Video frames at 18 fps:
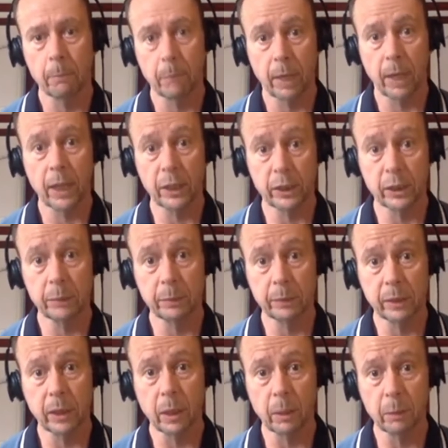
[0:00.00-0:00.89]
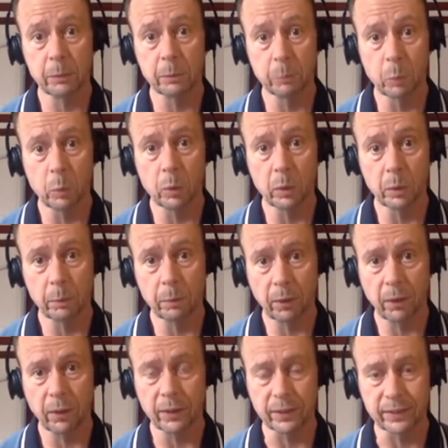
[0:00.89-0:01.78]
actually becomes more
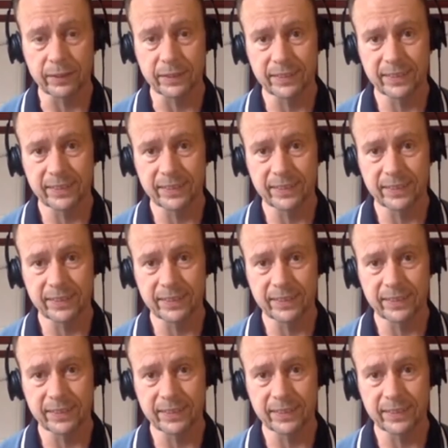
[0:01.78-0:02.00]
compliant,